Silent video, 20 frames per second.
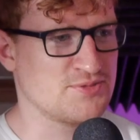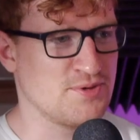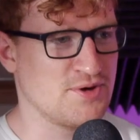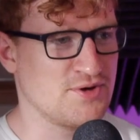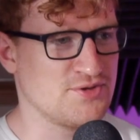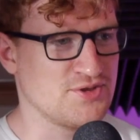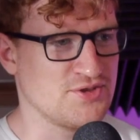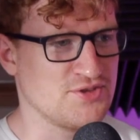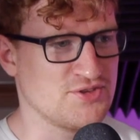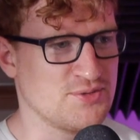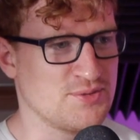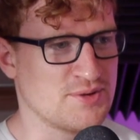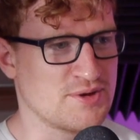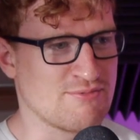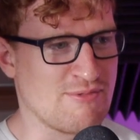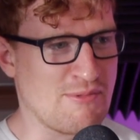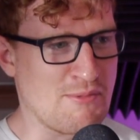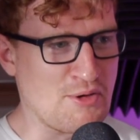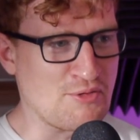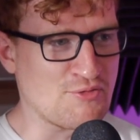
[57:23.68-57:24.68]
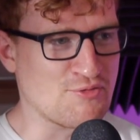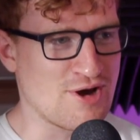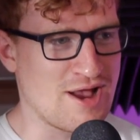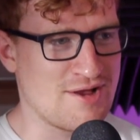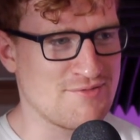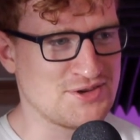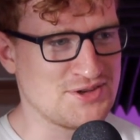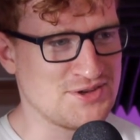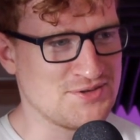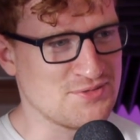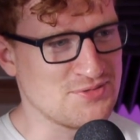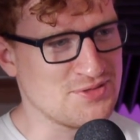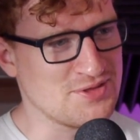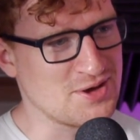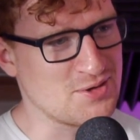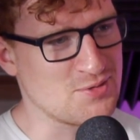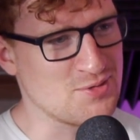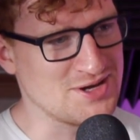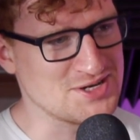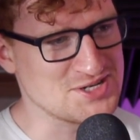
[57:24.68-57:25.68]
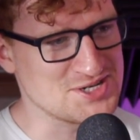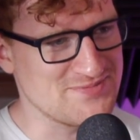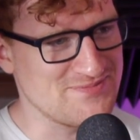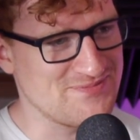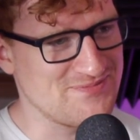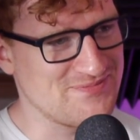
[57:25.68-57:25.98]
boson so we can remove gravity from the equation.